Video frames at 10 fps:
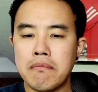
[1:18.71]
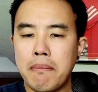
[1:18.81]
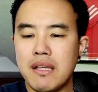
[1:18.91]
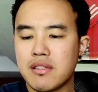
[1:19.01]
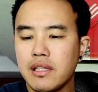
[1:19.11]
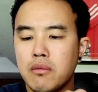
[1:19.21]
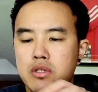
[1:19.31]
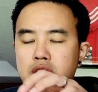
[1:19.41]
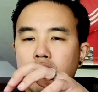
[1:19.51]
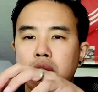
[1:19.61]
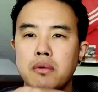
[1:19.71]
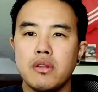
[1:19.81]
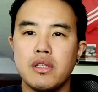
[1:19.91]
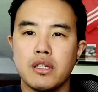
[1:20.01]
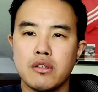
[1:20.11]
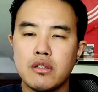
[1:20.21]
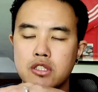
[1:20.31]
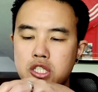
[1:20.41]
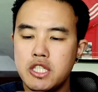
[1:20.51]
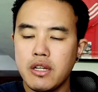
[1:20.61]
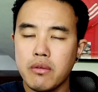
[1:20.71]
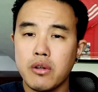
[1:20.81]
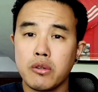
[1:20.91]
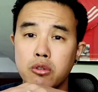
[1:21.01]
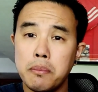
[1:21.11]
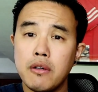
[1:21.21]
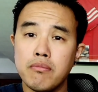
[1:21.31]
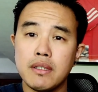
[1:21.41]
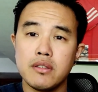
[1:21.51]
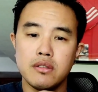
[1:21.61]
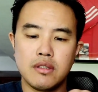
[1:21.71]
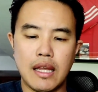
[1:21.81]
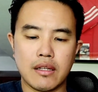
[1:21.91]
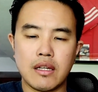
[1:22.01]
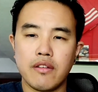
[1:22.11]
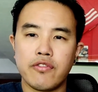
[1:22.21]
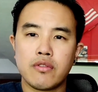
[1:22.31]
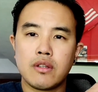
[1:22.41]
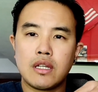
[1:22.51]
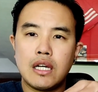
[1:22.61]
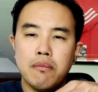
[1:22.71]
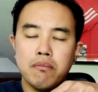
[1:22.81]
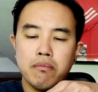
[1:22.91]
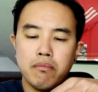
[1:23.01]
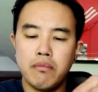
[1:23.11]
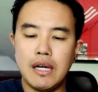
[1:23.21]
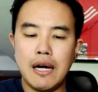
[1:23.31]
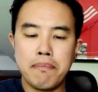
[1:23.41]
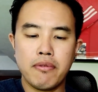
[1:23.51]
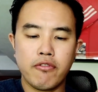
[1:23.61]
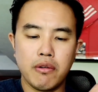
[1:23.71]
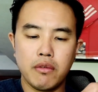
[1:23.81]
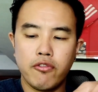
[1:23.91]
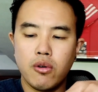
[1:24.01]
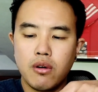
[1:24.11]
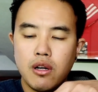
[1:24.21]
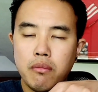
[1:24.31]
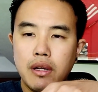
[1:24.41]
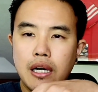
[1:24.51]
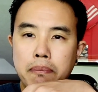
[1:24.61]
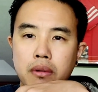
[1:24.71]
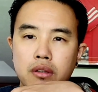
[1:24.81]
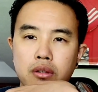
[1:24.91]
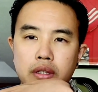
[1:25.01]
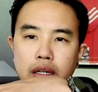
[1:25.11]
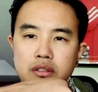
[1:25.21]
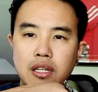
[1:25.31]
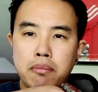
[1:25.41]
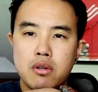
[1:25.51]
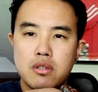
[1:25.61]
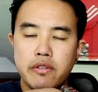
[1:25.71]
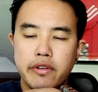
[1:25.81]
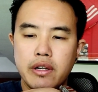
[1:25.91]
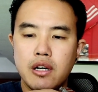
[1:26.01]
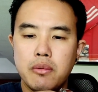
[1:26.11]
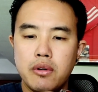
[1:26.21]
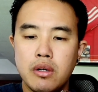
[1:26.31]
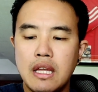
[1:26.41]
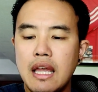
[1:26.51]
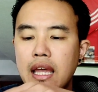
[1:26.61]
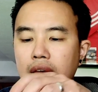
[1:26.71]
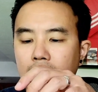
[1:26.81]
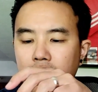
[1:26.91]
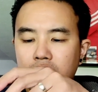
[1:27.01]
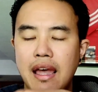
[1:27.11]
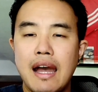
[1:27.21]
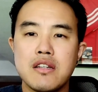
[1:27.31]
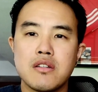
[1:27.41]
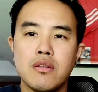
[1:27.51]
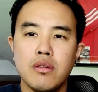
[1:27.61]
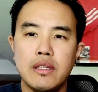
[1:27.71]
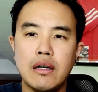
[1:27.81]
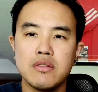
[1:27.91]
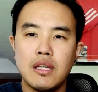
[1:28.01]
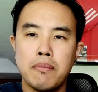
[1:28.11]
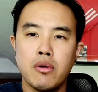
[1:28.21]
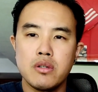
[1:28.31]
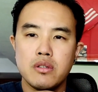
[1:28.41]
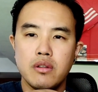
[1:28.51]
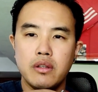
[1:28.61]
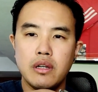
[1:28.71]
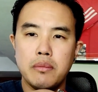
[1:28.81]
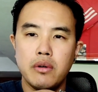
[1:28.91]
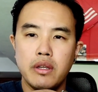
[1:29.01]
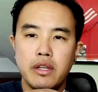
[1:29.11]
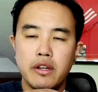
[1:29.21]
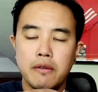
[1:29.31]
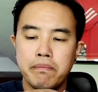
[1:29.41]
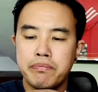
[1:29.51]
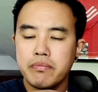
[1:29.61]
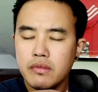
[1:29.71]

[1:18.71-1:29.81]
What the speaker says: But basically we're just talking about the general group of muscles that kind of come up from the forearm up into the outside portion of your elbow and attach to the outside portion of the elbow here.